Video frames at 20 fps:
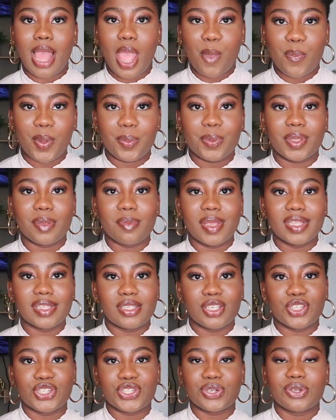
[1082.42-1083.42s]

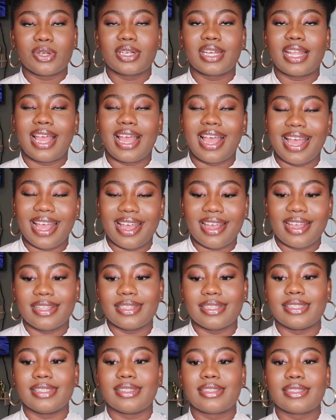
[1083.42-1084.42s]
hyperpigmentation
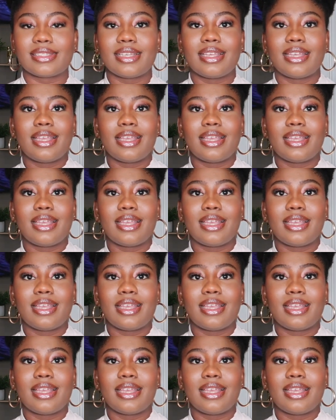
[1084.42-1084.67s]
and